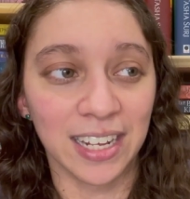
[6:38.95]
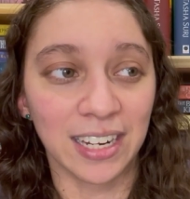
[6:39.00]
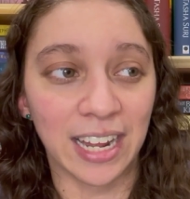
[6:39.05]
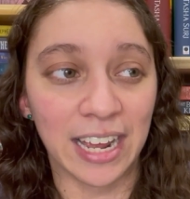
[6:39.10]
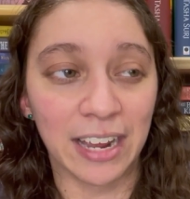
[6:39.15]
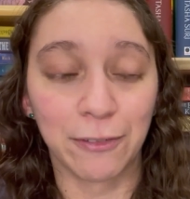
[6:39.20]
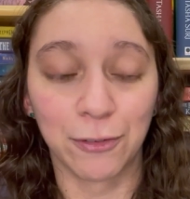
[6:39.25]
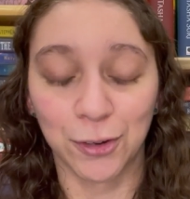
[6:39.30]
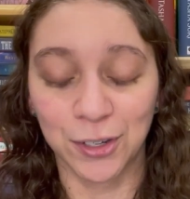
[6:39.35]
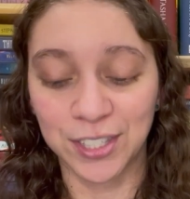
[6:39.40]

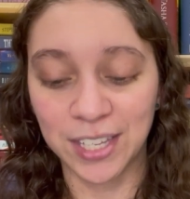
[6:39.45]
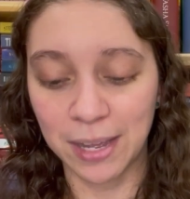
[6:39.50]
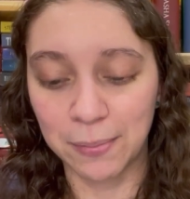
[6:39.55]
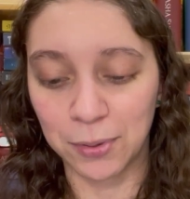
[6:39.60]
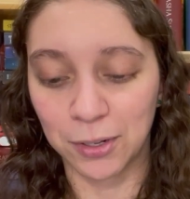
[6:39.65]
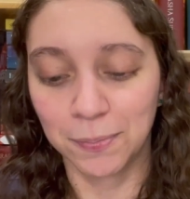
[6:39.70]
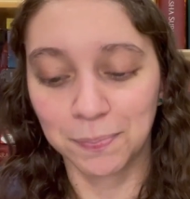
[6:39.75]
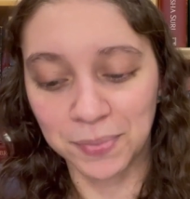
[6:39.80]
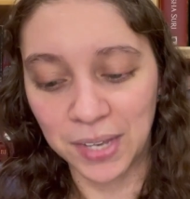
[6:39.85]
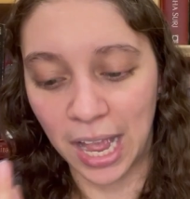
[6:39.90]
Like, for
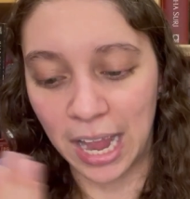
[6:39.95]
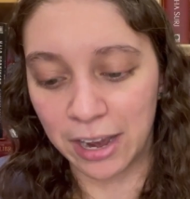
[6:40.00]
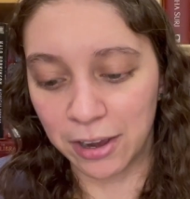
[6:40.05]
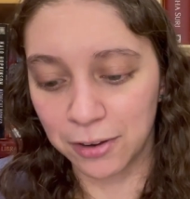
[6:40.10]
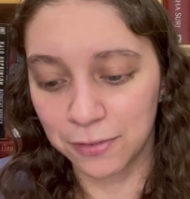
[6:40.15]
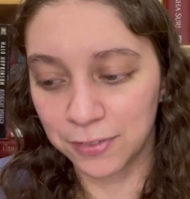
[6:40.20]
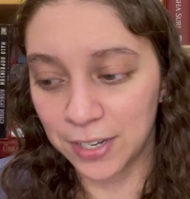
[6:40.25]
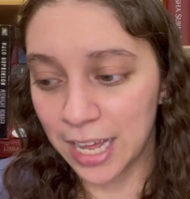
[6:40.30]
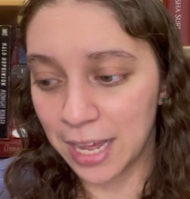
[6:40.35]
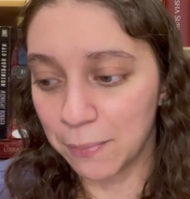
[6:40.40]
example,
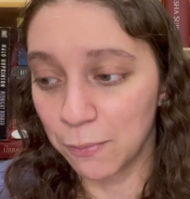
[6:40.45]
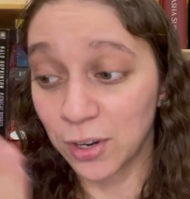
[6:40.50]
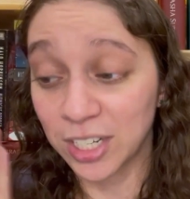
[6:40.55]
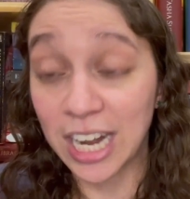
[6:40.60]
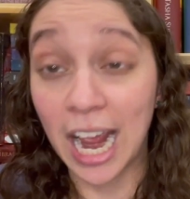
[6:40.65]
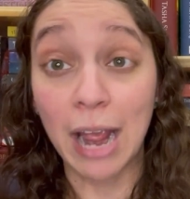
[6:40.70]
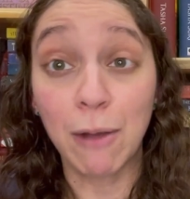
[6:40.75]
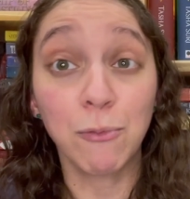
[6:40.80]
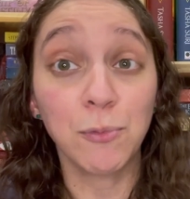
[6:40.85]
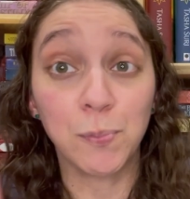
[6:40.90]
Iron Flame, which
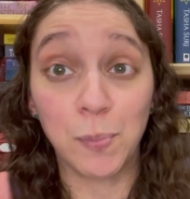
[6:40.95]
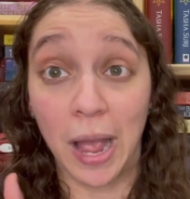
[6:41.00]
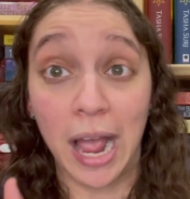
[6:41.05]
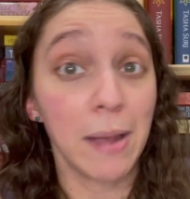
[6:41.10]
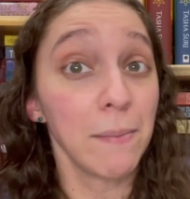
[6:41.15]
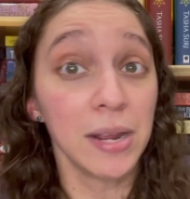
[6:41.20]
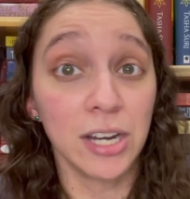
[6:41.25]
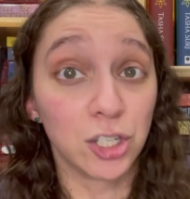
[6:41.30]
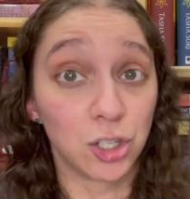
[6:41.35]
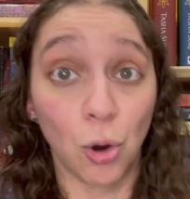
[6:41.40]

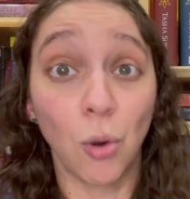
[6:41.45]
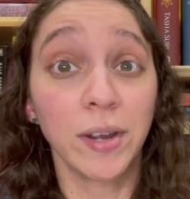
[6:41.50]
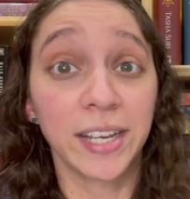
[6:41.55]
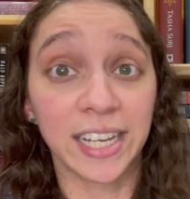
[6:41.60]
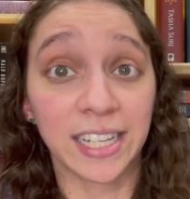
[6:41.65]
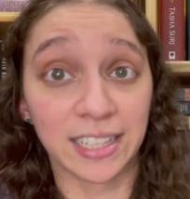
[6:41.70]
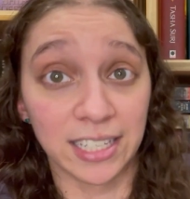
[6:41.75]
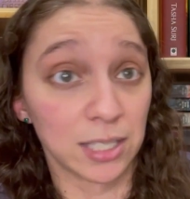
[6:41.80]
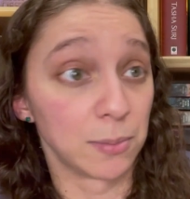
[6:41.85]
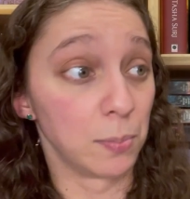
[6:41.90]
I'm
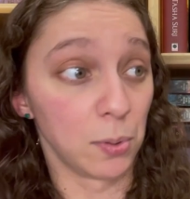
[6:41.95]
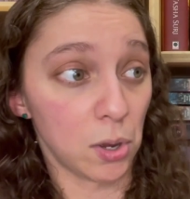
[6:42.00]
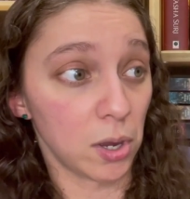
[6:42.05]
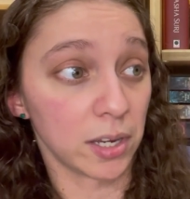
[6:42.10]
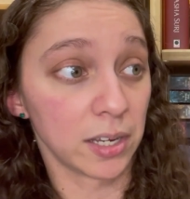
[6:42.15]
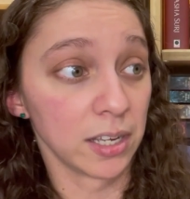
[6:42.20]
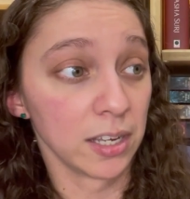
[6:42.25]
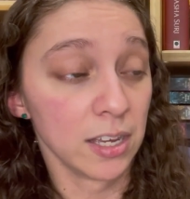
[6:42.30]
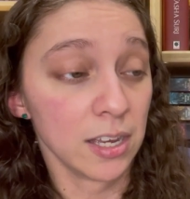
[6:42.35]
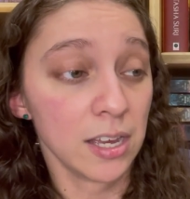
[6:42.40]
enjoying this
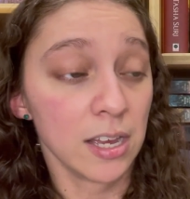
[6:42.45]
book.